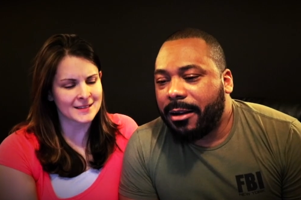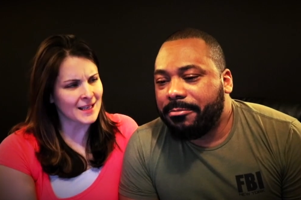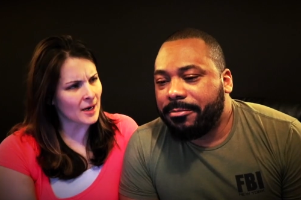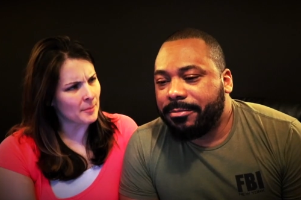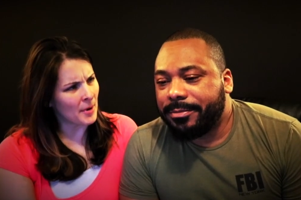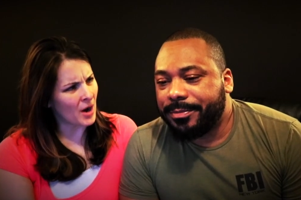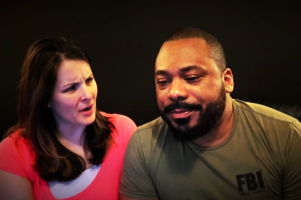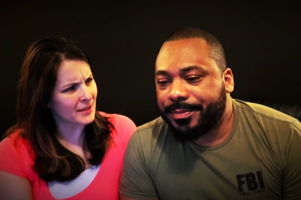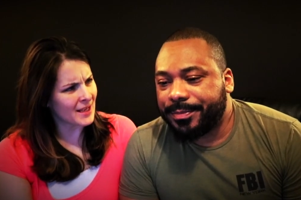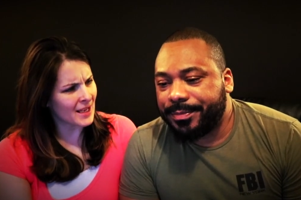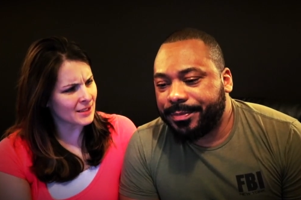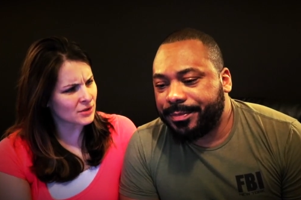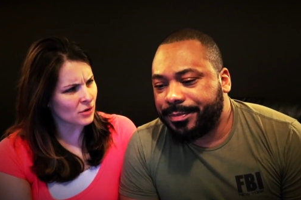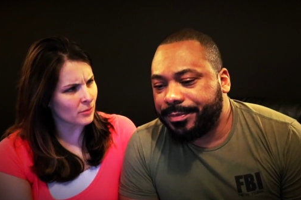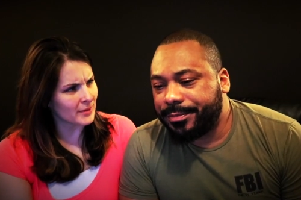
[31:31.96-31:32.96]
Speaker 1: Is that a
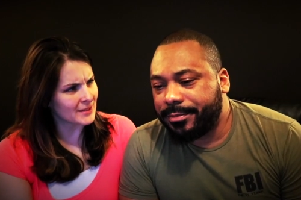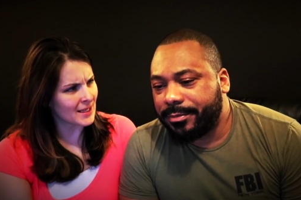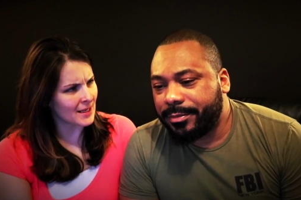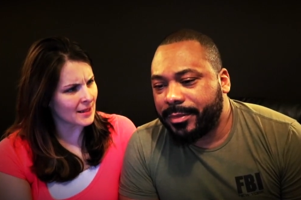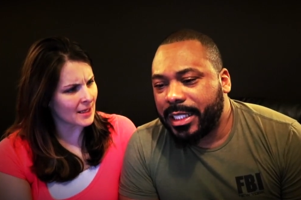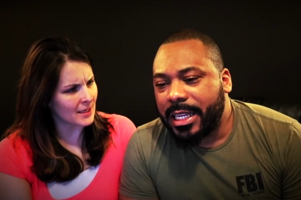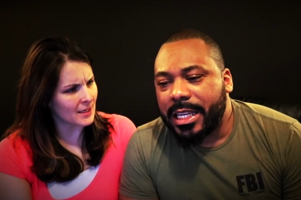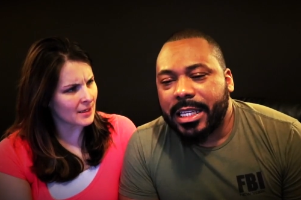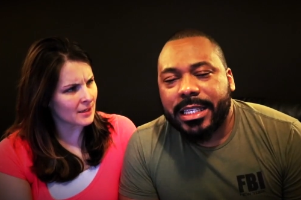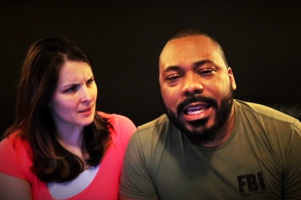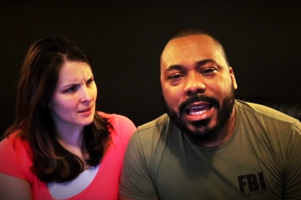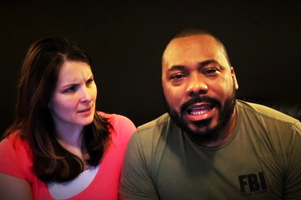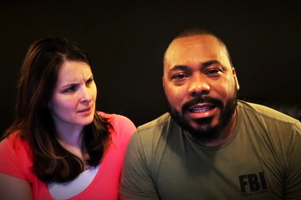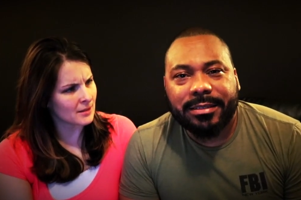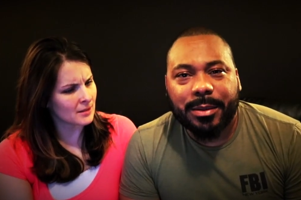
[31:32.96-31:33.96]
Speaker 2: podcast, or are we saying that here?
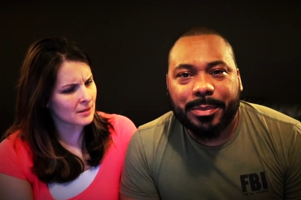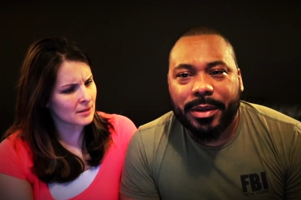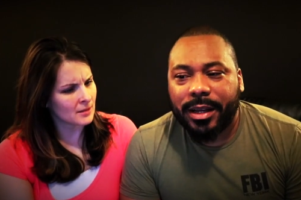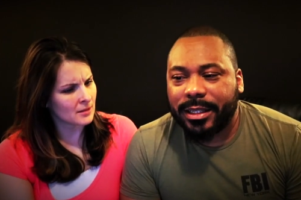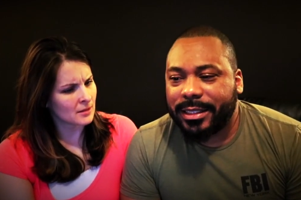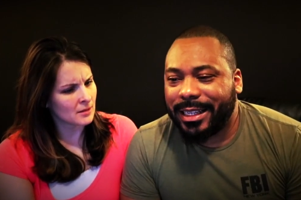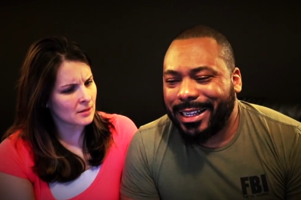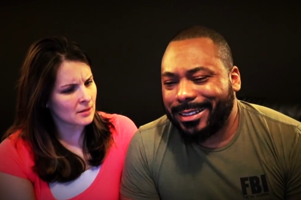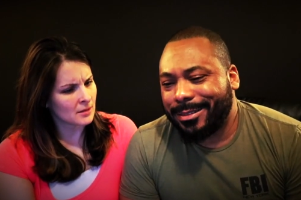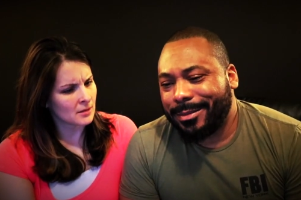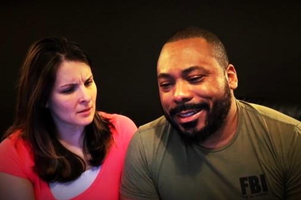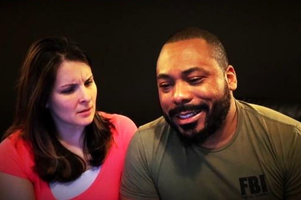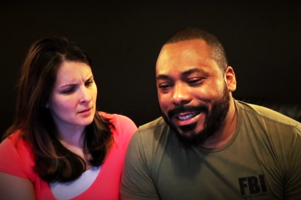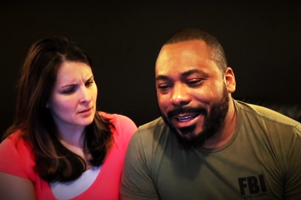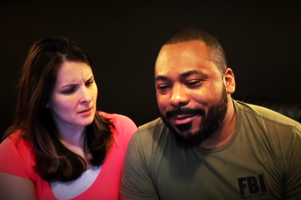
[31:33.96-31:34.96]
Yeah,
Speaker 1: that's a podcast. I'm
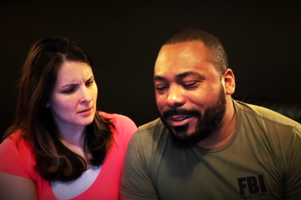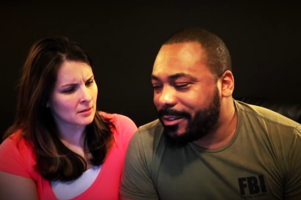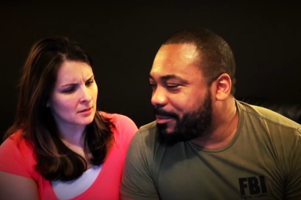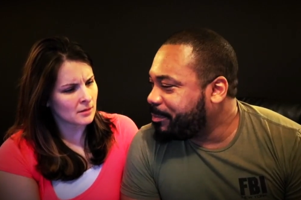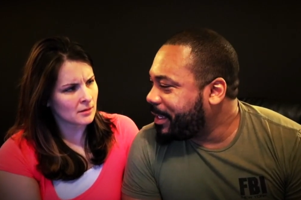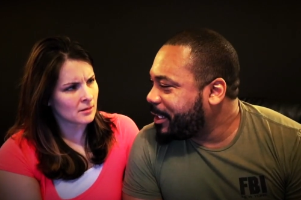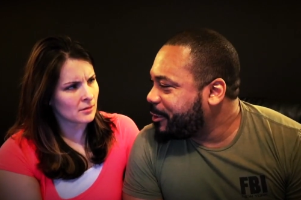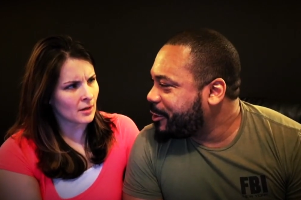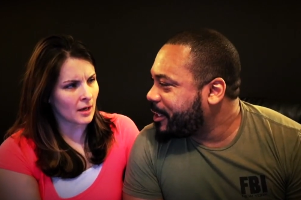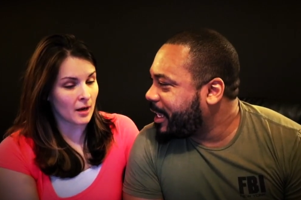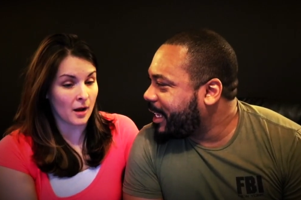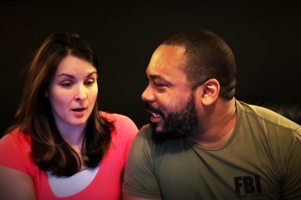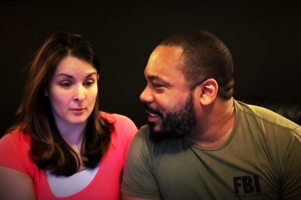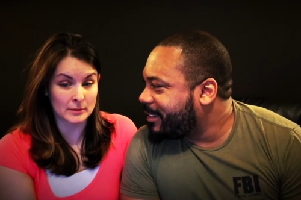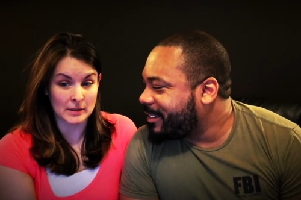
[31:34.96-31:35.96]
not going to have this big
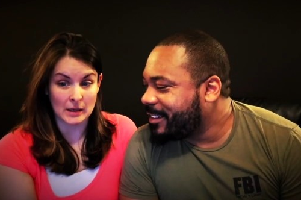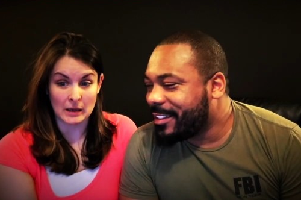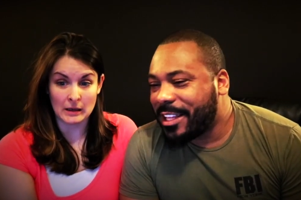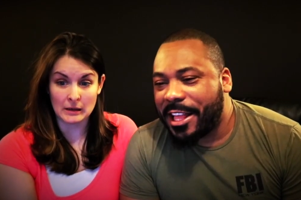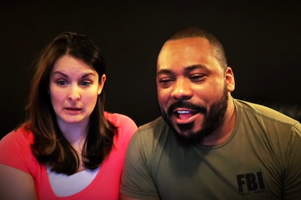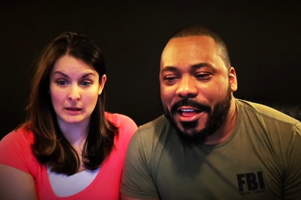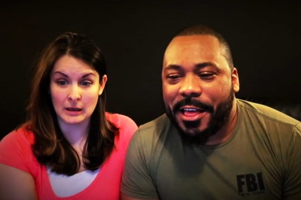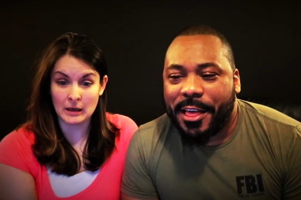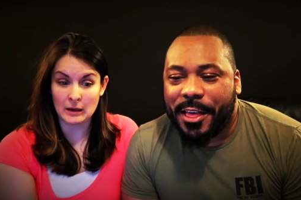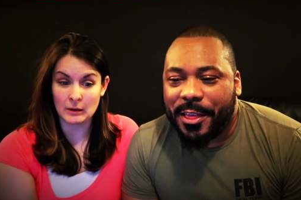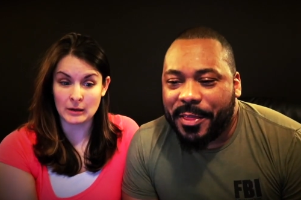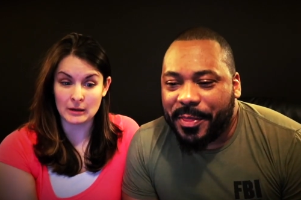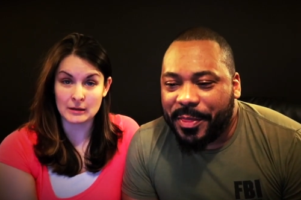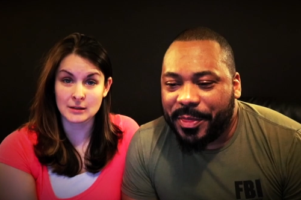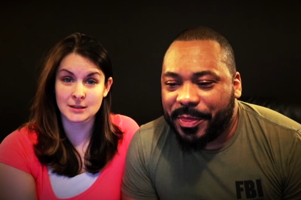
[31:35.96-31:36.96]
giant. I was
Speaker 2: like, I don't know how
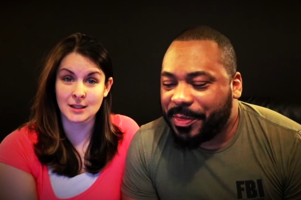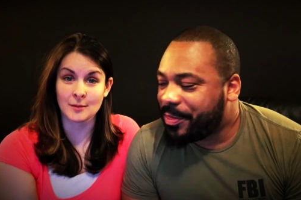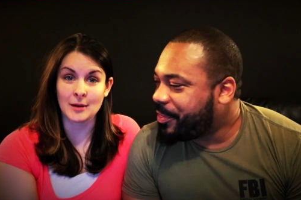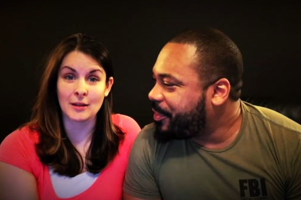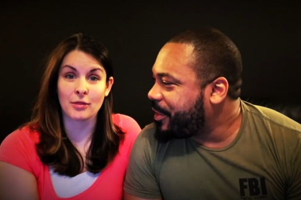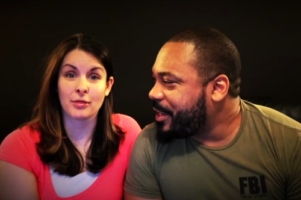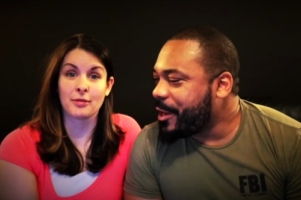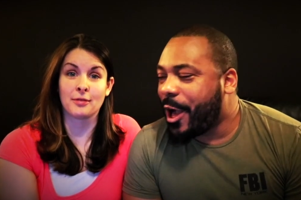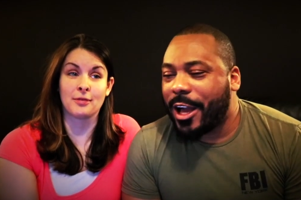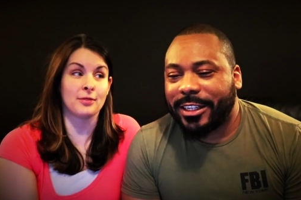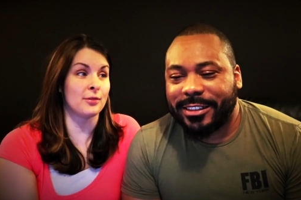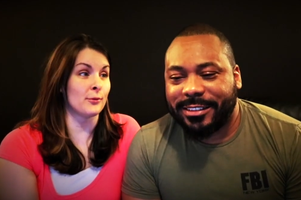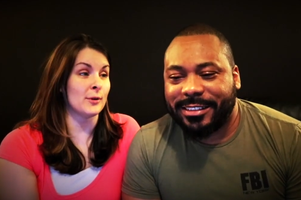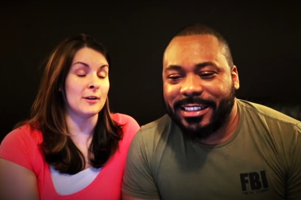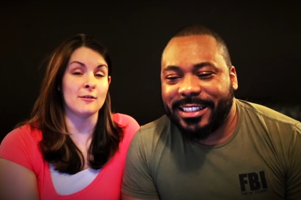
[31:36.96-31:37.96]
we're. This is going to be
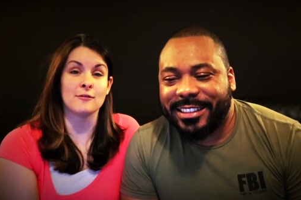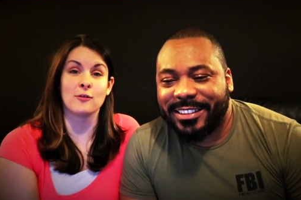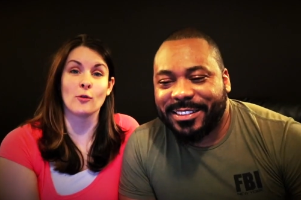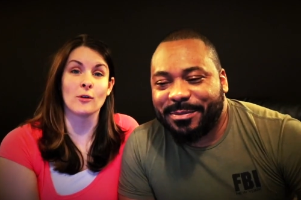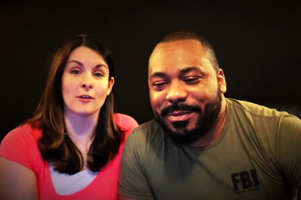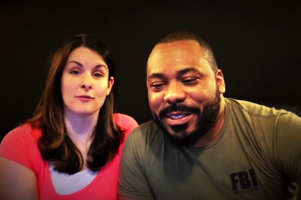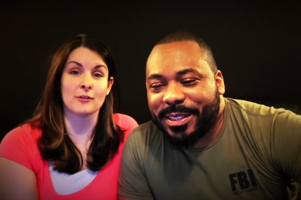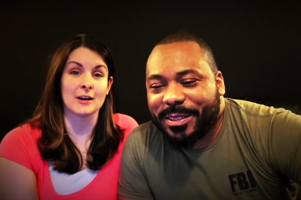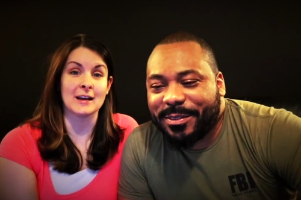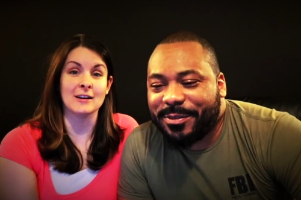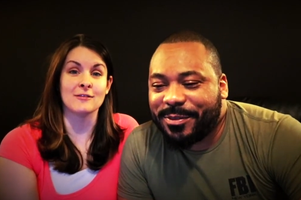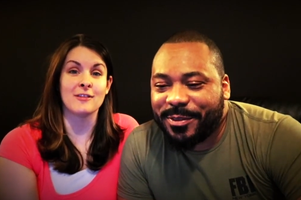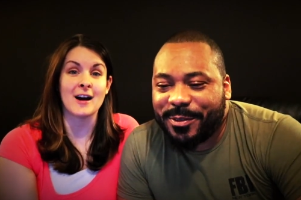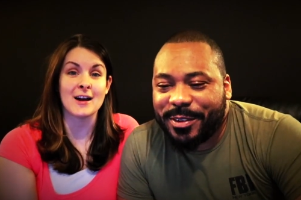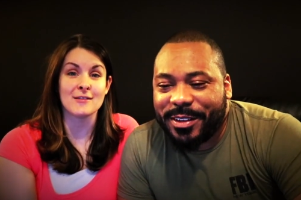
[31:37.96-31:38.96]
the three, in the middle of.
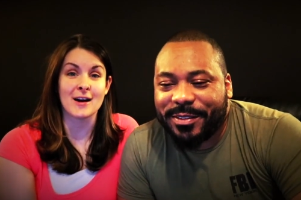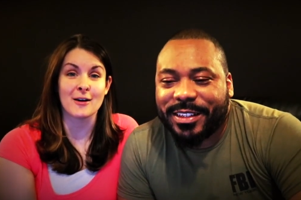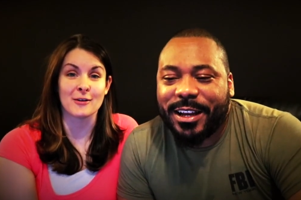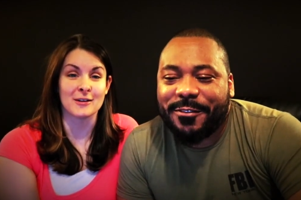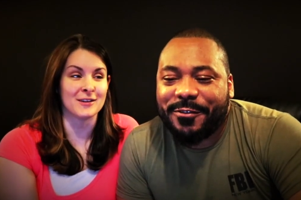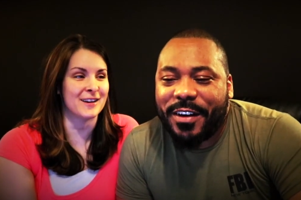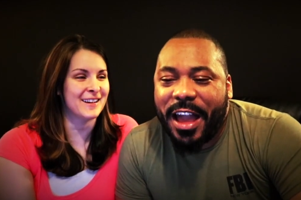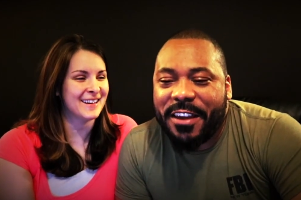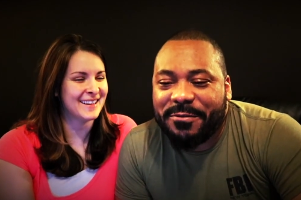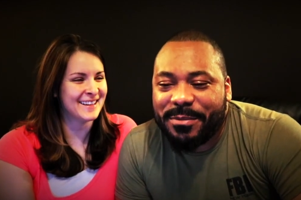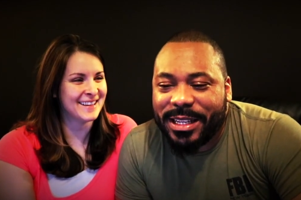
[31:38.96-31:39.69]
We've got
Speaker 1: five